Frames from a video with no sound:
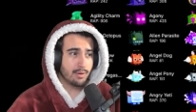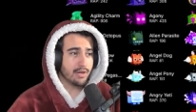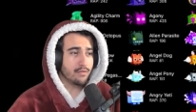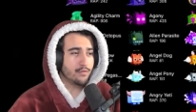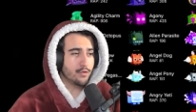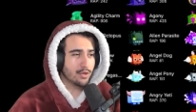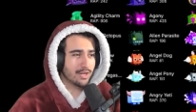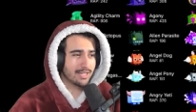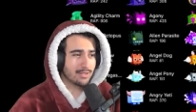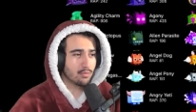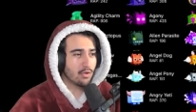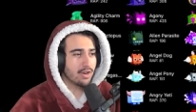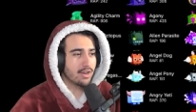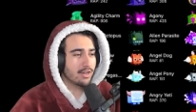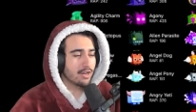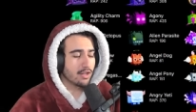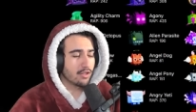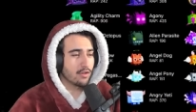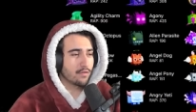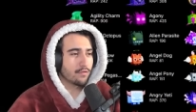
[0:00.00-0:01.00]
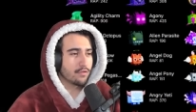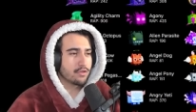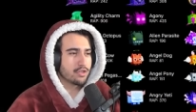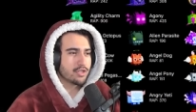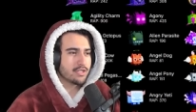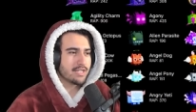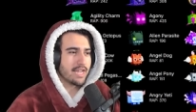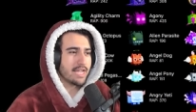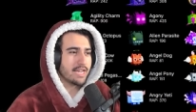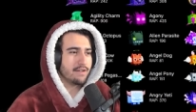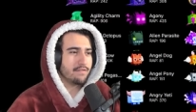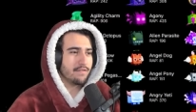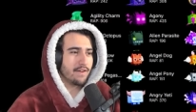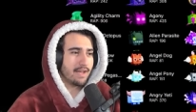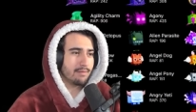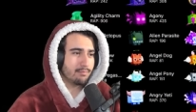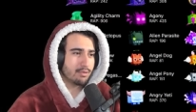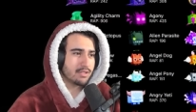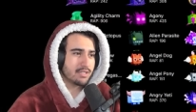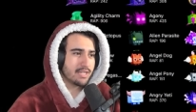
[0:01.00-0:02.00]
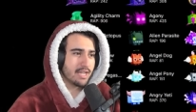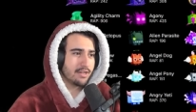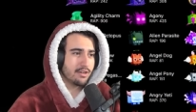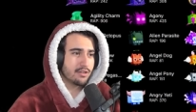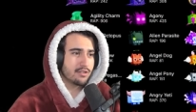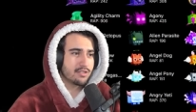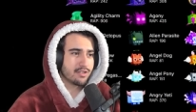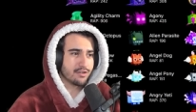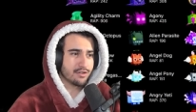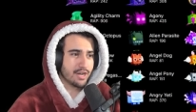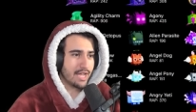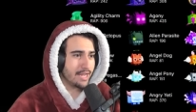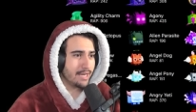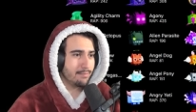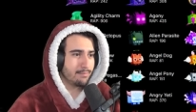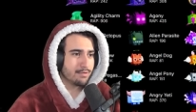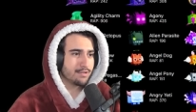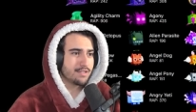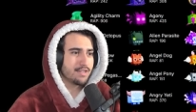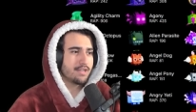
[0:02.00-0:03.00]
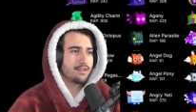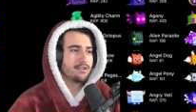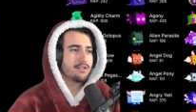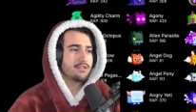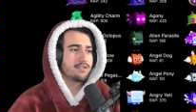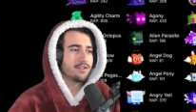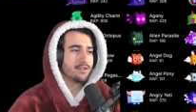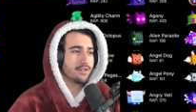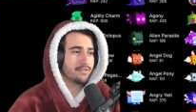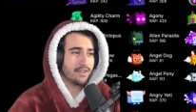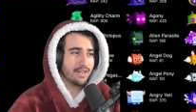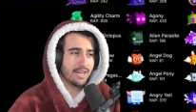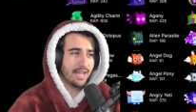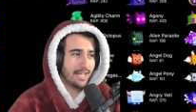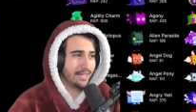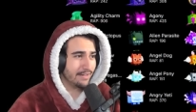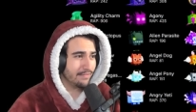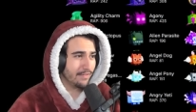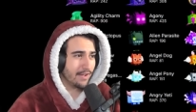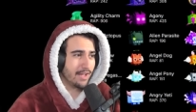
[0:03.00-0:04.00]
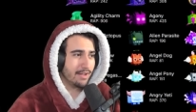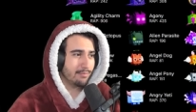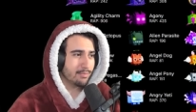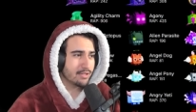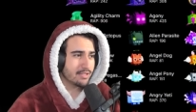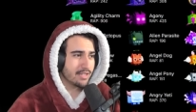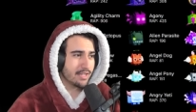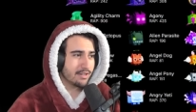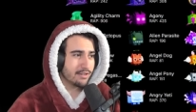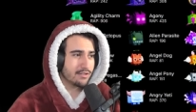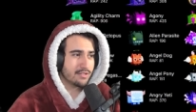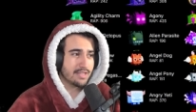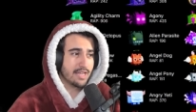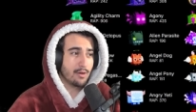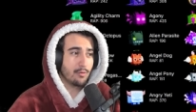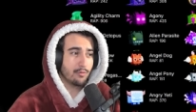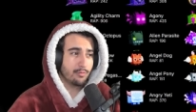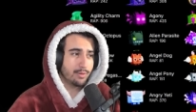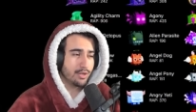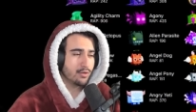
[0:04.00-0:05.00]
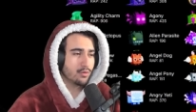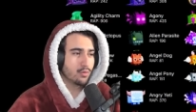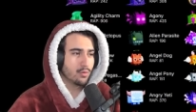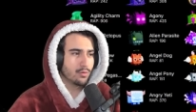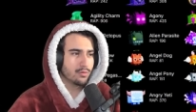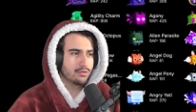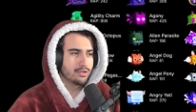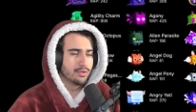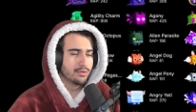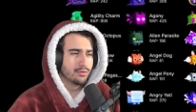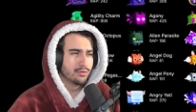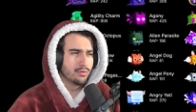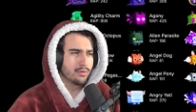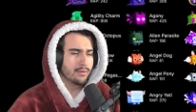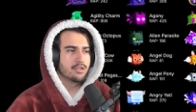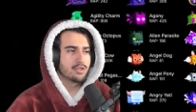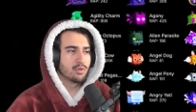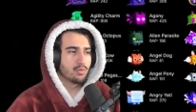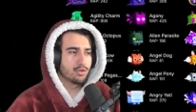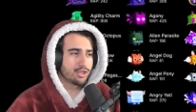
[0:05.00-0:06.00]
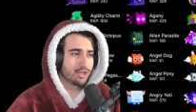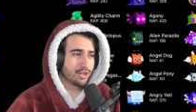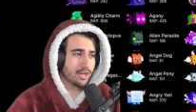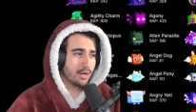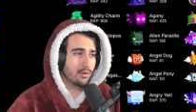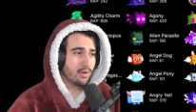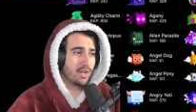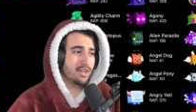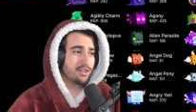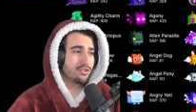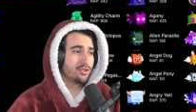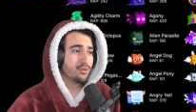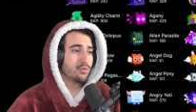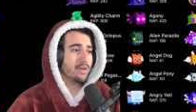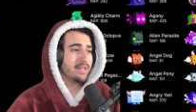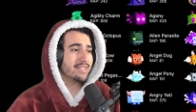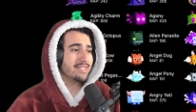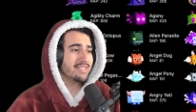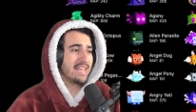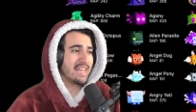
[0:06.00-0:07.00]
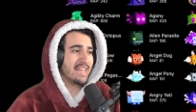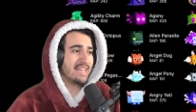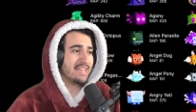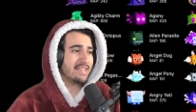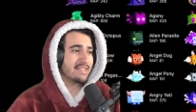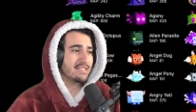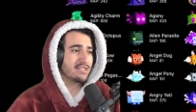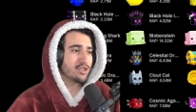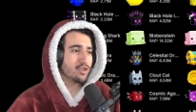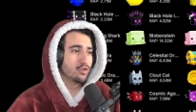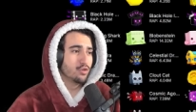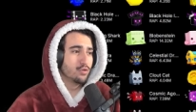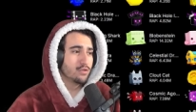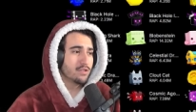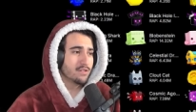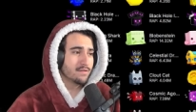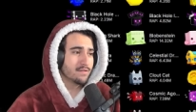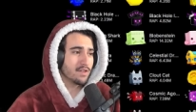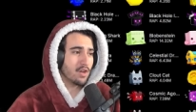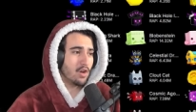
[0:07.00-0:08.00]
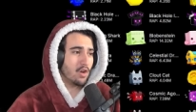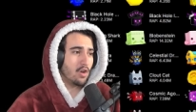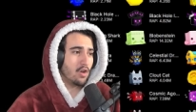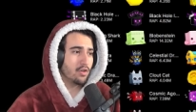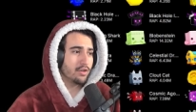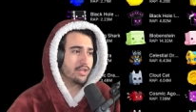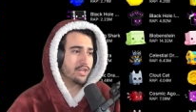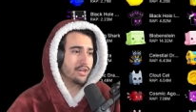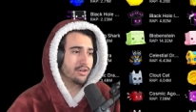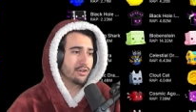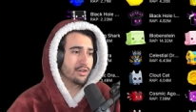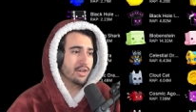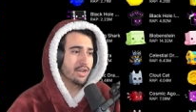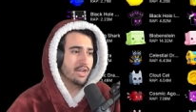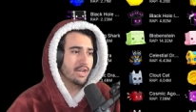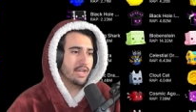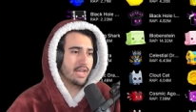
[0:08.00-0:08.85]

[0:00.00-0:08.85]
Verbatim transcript: but if you guys wanted to look for just 85%ers or 90%ers or even 95%ers, that would be cool too. So what you're going to want to do is hit exclusives all here,